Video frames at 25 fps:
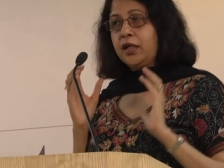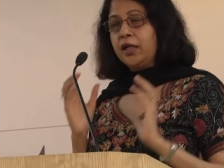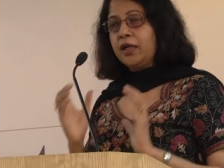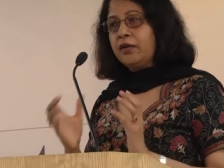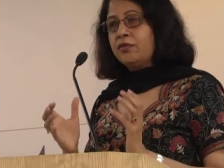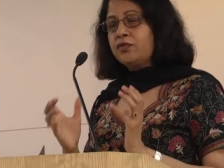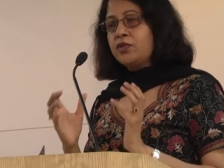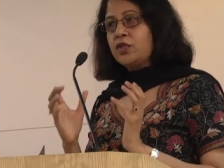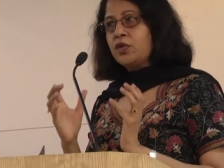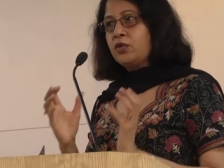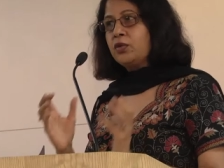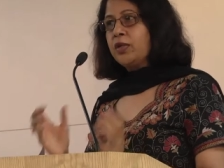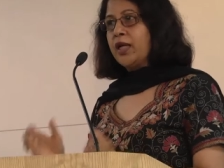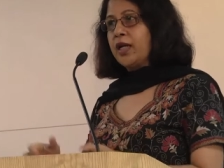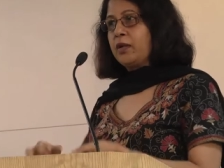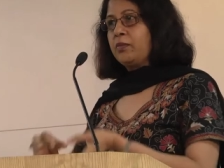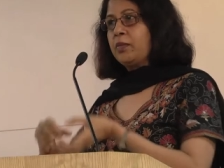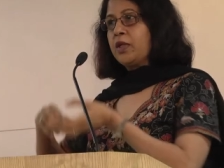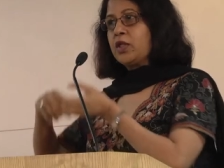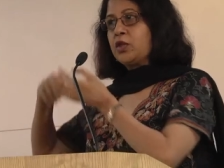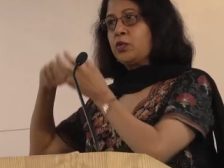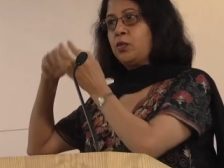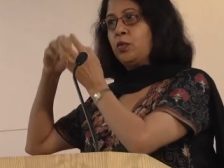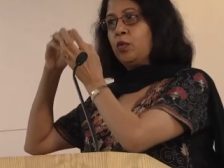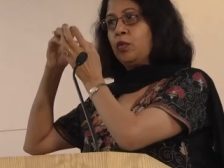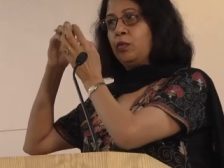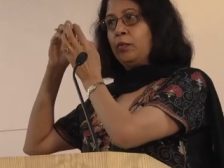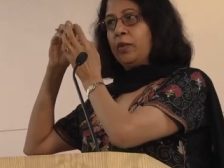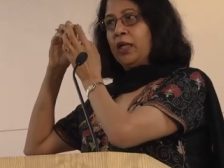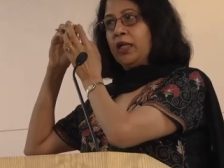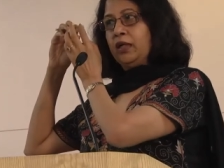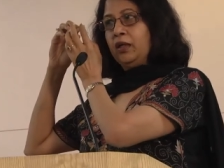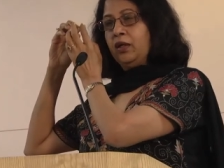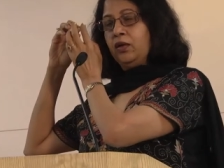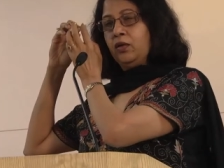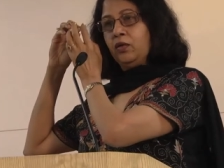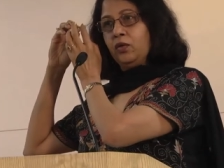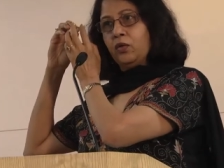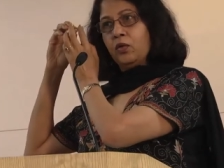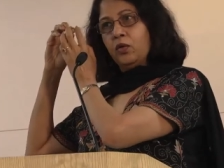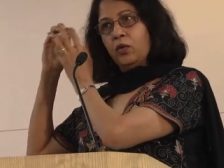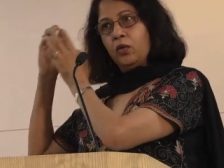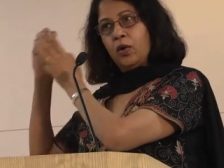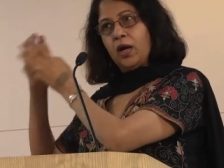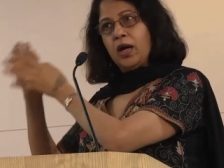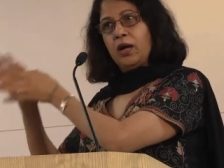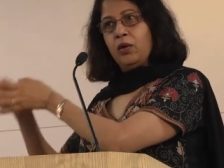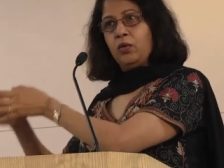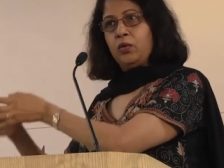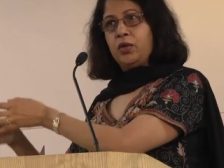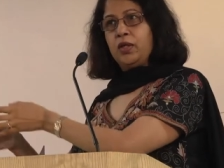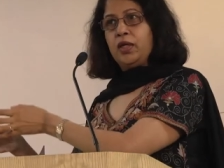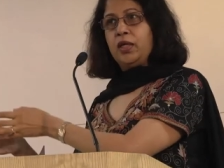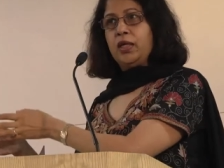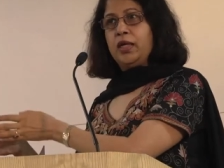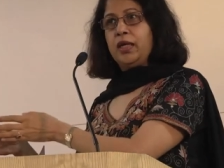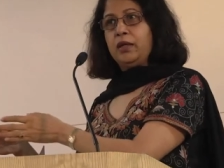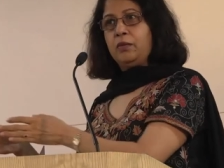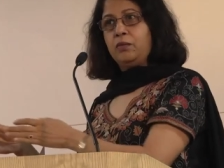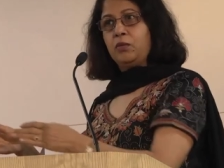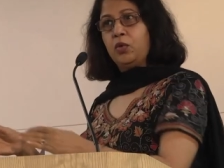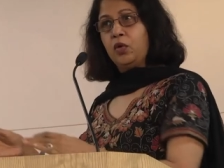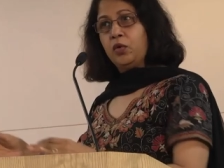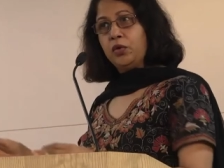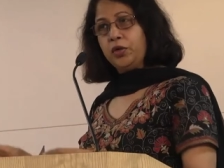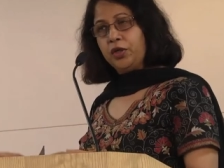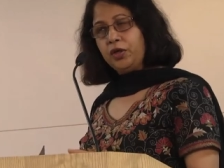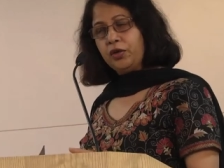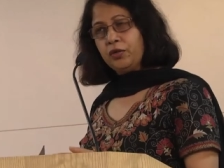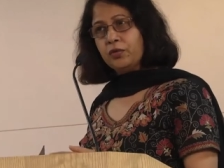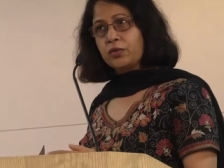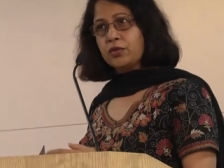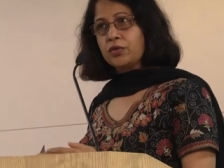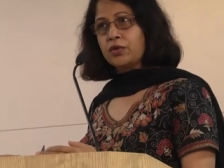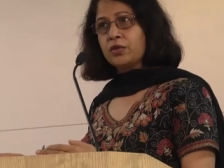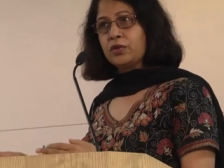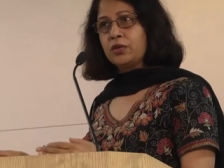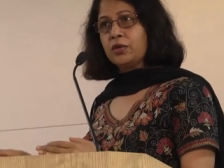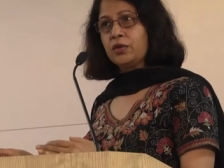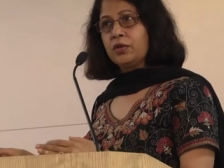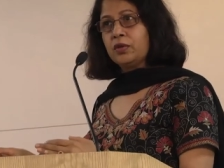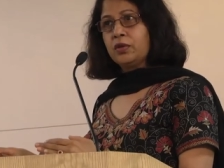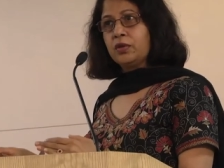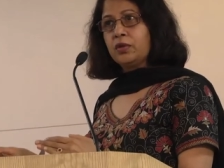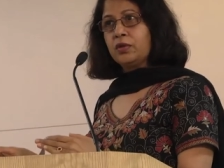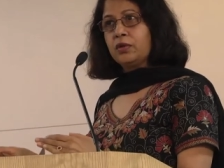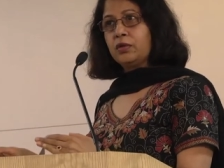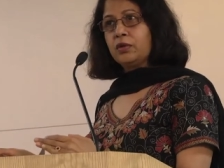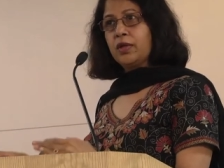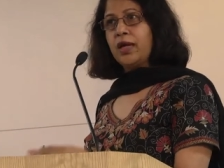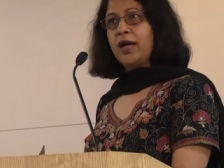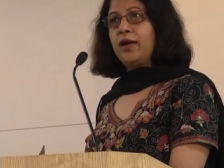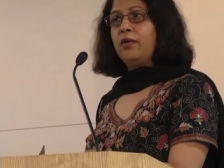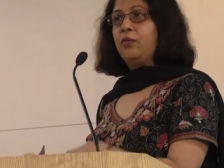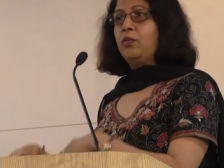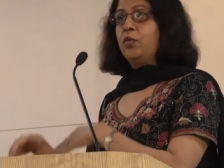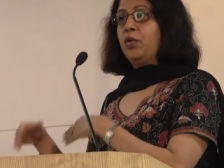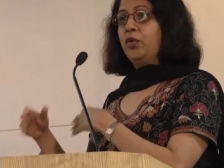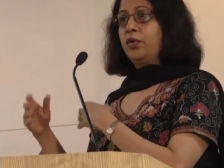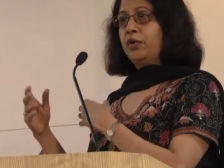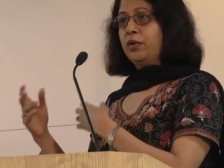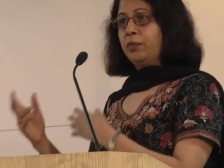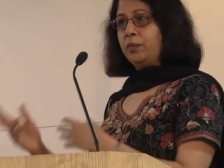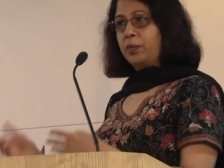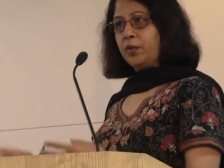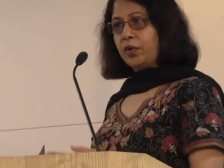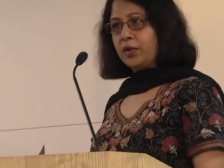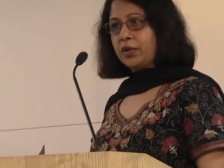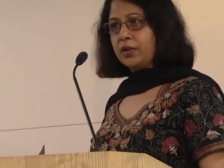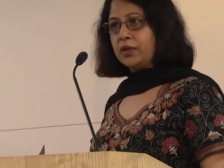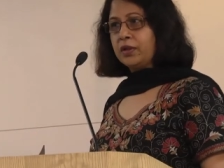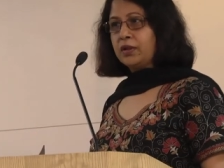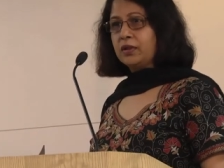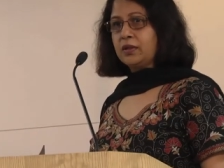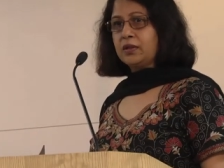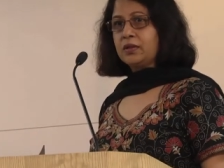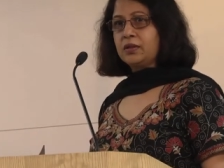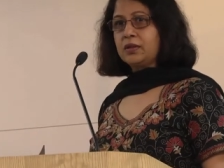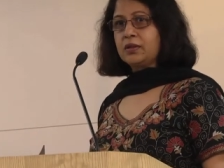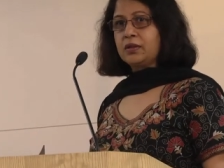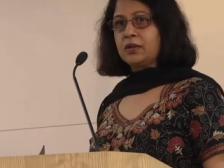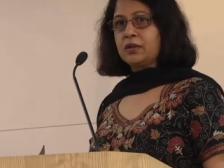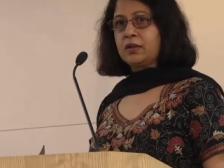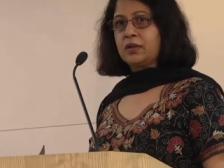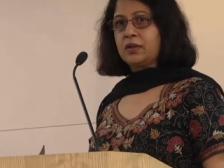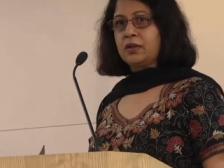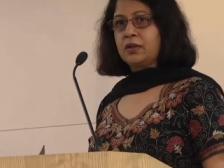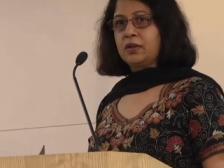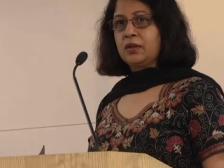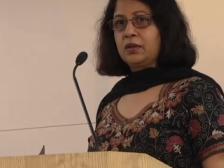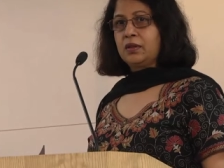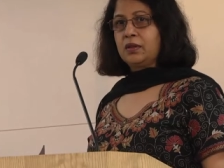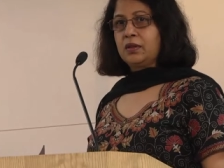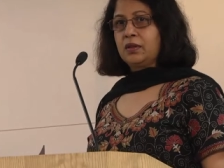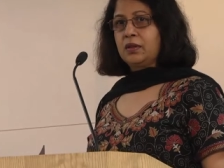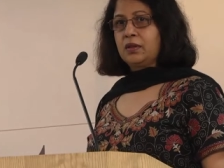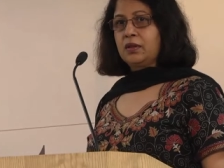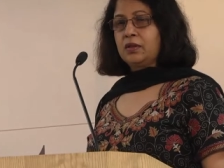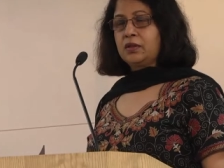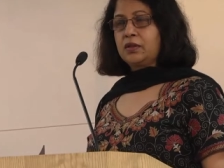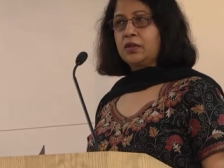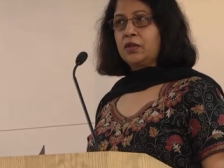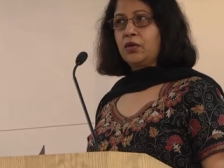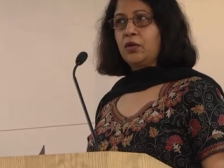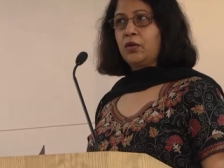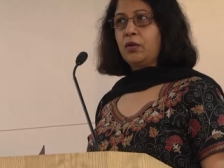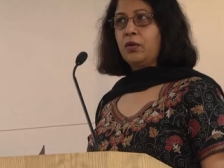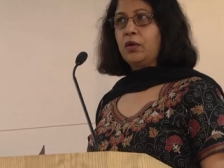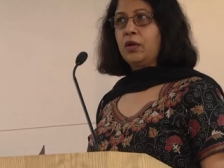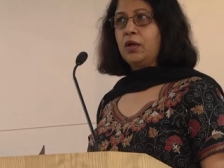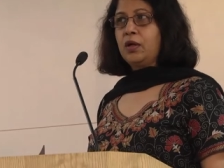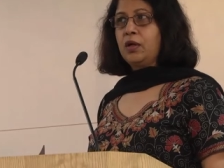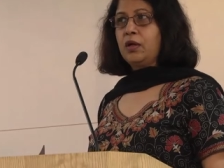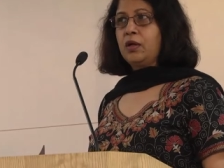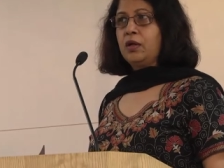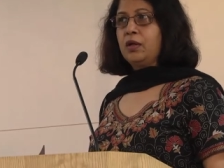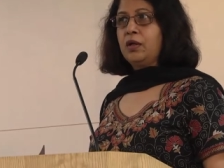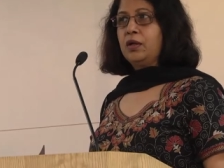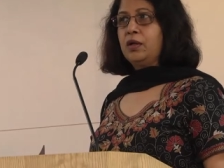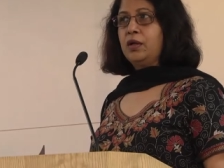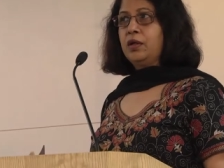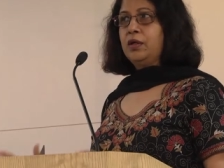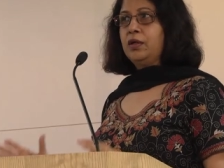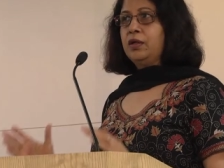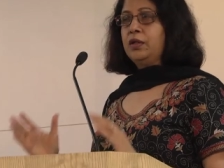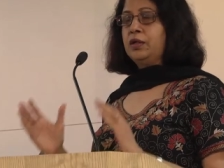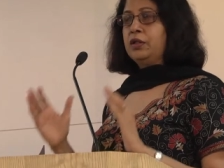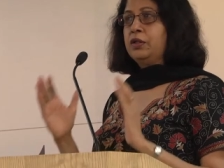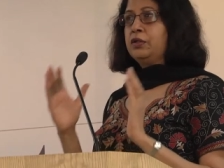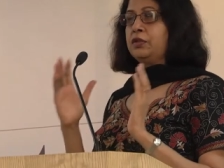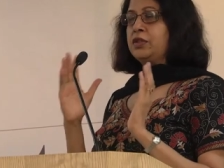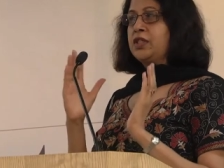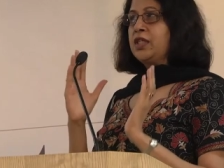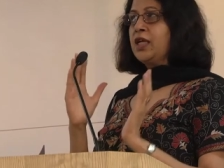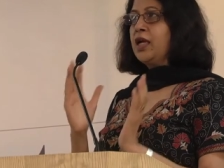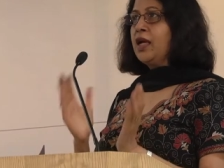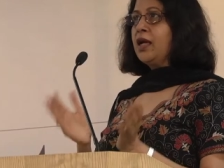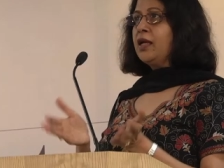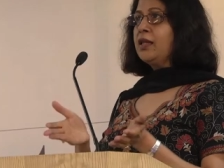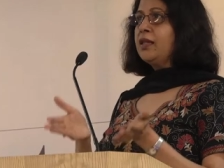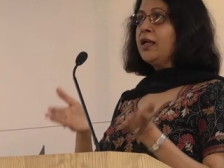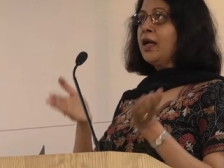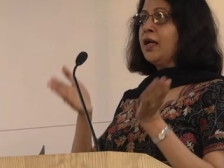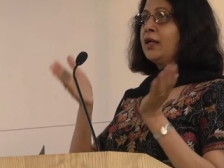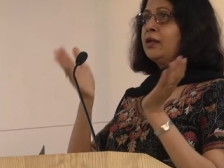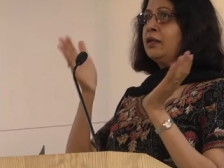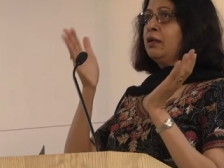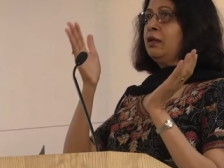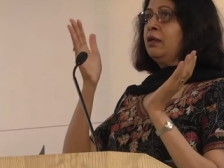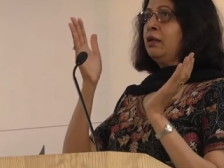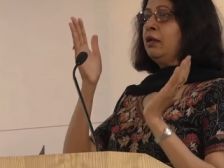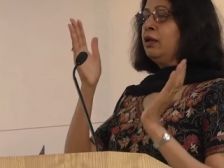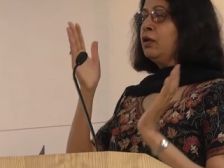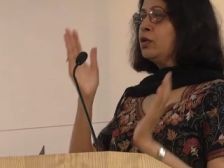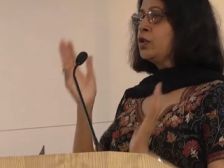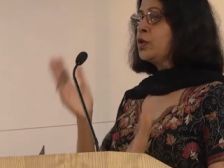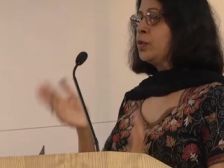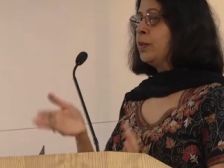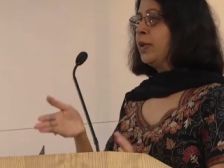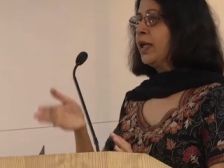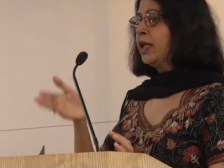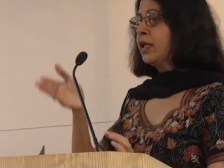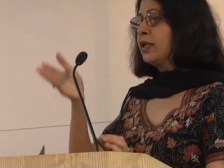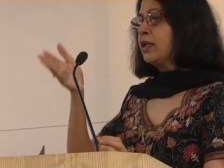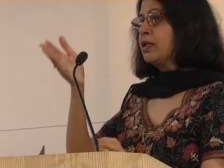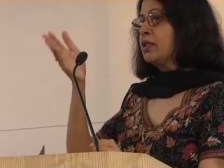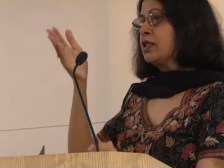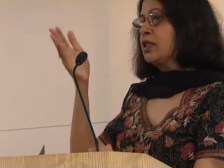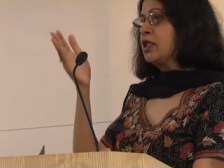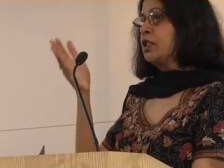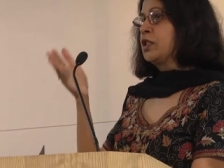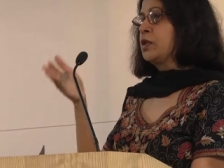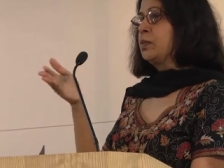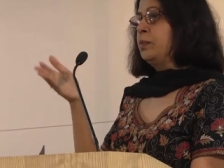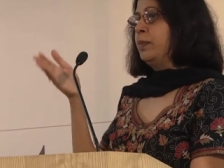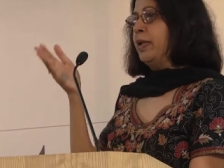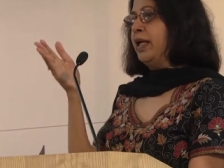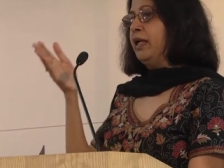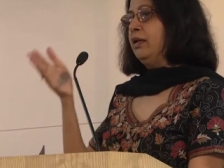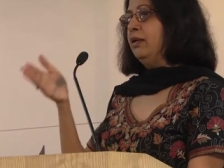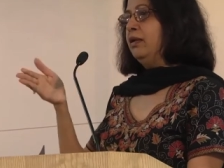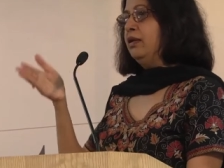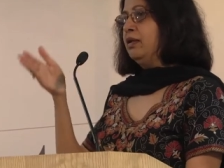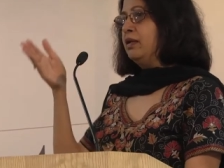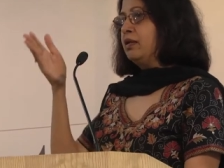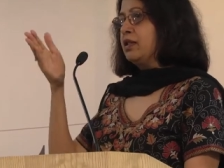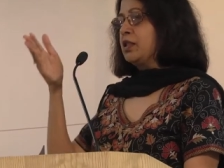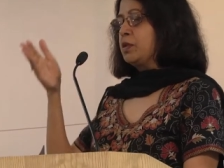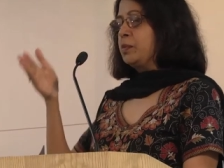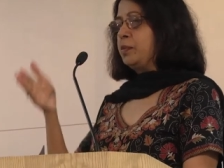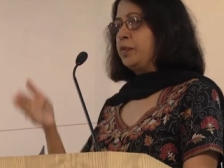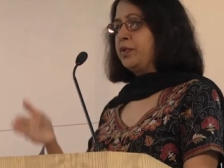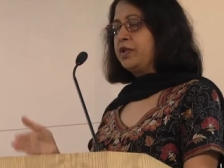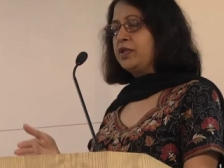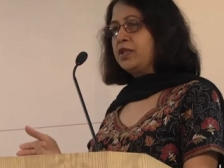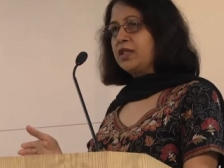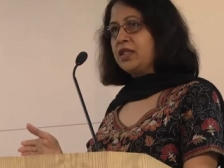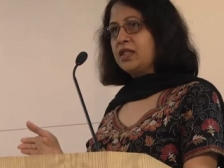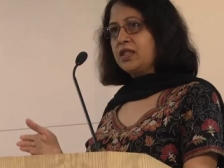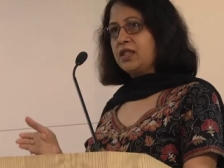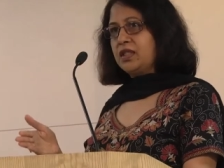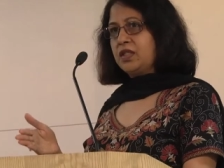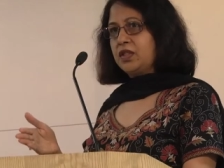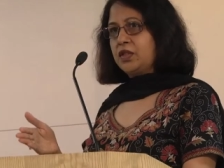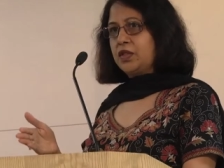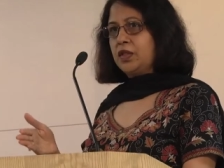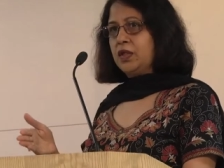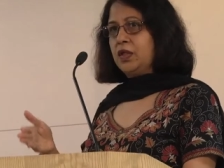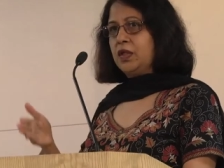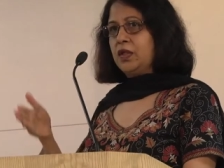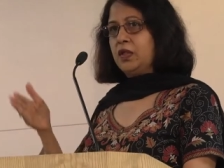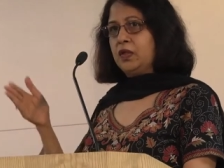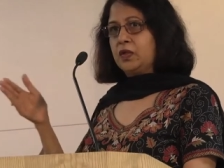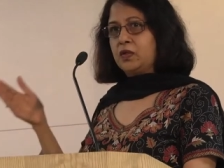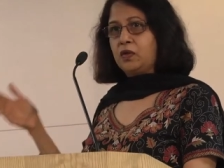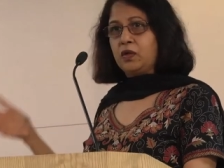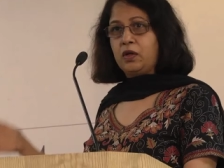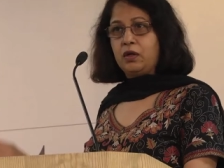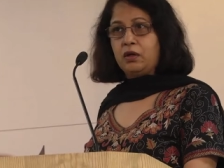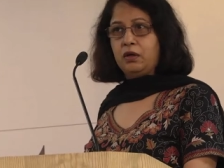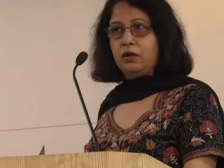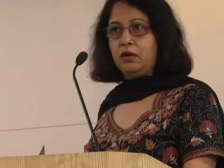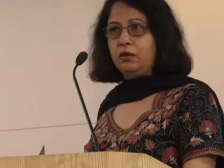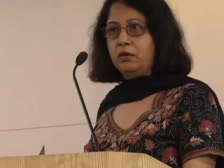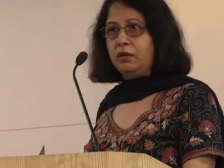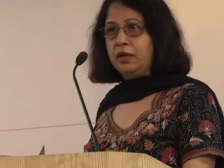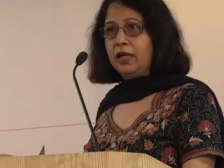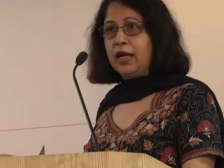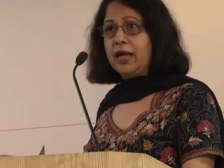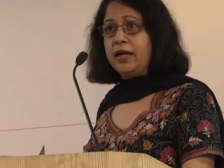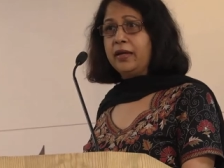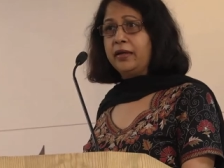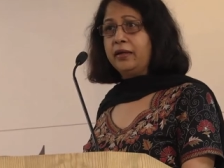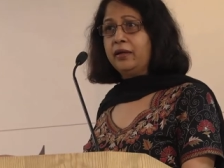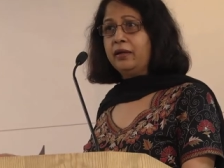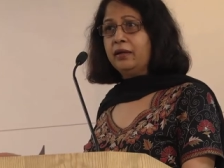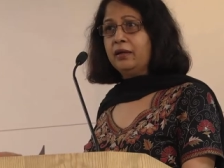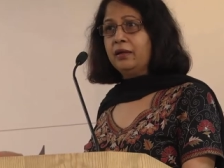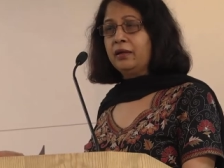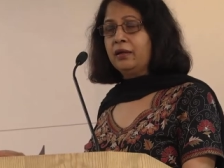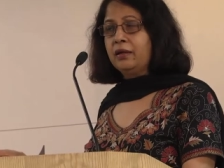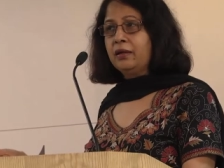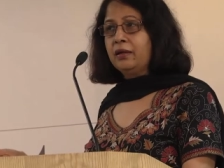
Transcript: gives you that much more money to go out and get more news, to have more reporters. So to say that Newsweek has suspended its print edition and gone online,